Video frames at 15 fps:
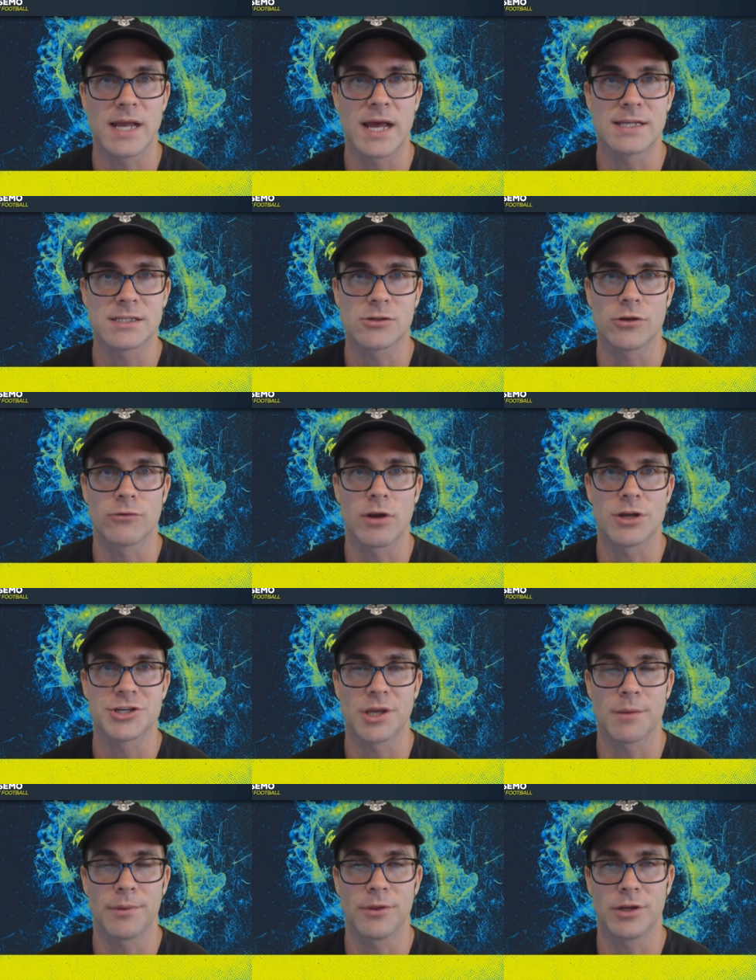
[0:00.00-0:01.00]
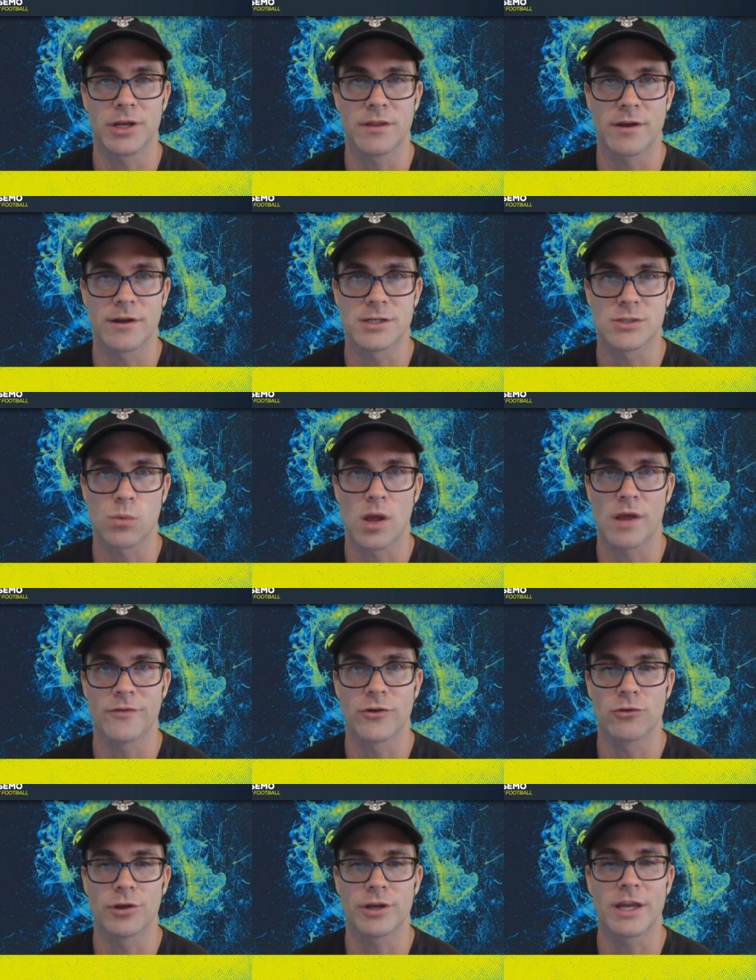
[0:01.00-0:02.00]
has good rushing ability there as well if
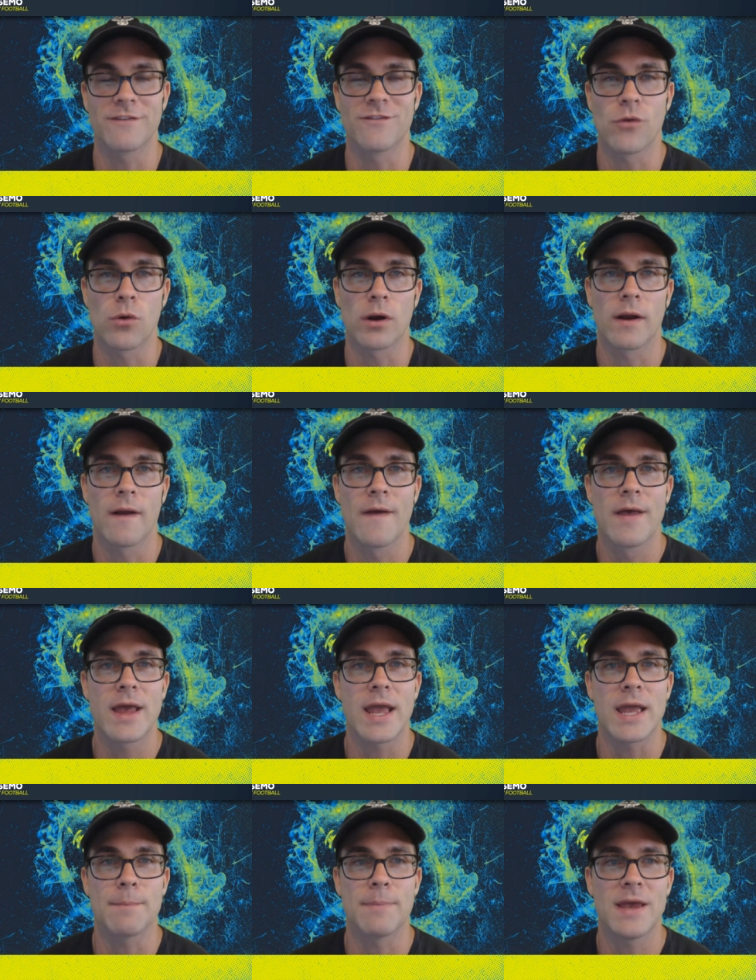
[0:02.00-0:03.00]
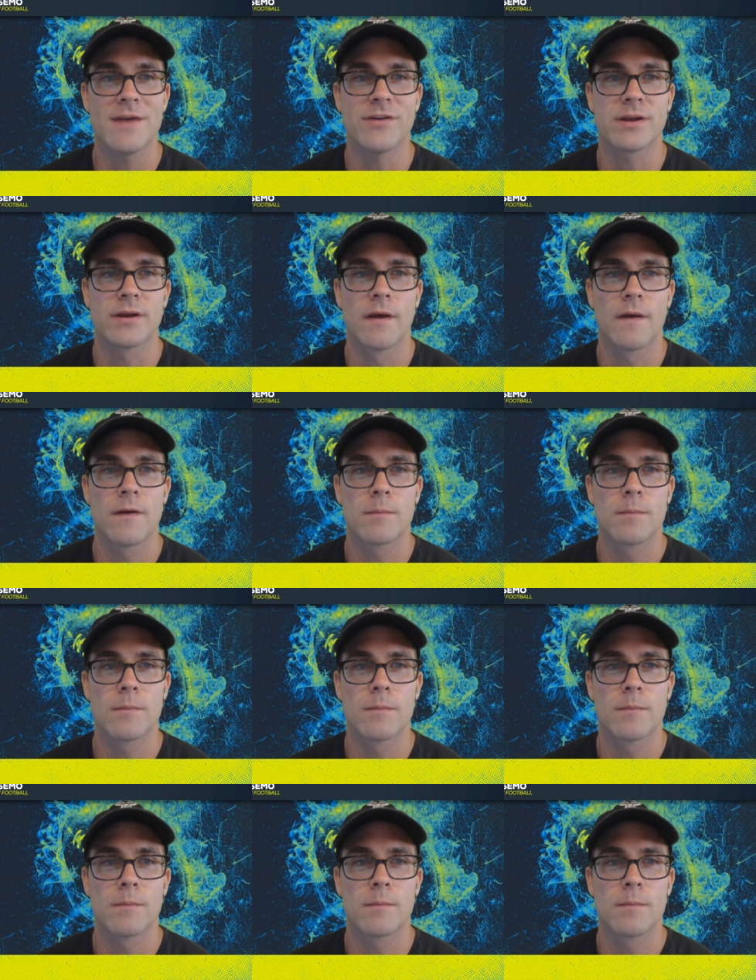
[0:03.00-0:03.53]
you're looking for a pivot.